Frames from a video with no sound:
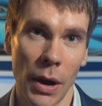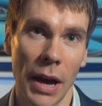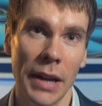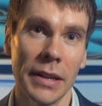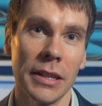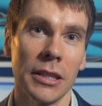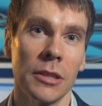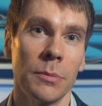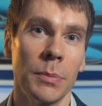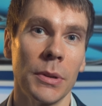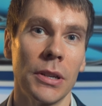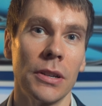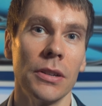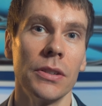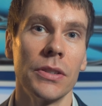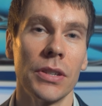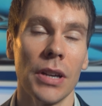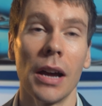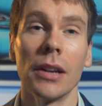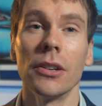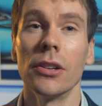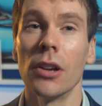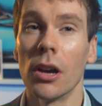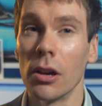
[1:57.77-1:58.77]
and it's because
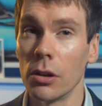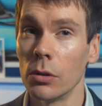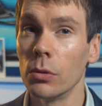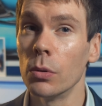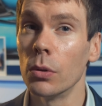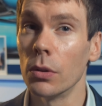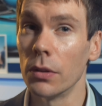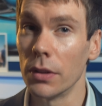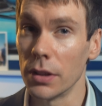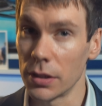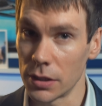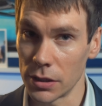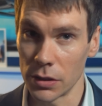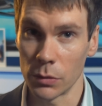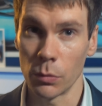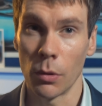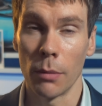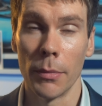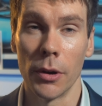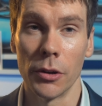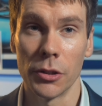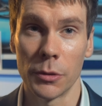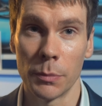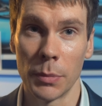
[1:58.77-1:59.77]
I know this is
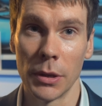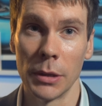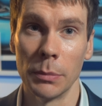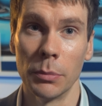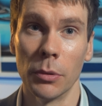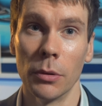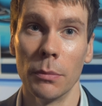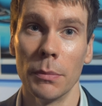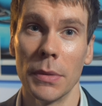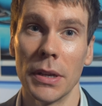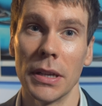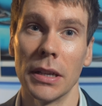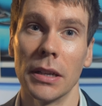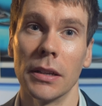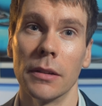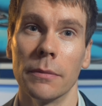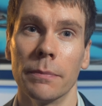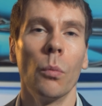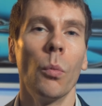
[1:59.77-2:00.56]
what most people mean,